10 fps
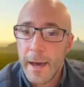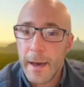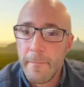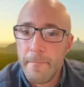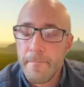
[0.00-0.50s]

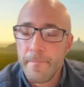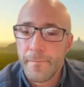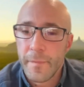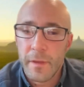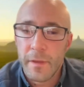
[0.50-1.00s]
Um,
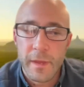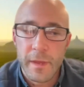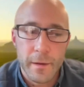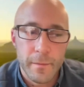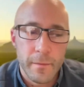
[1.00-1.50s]

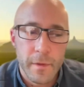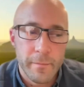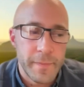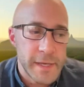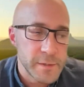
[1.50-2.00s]
the
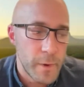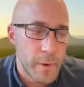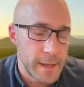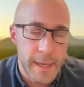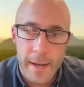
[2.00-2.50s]
the best
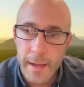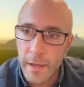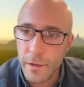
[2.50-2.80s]
way to get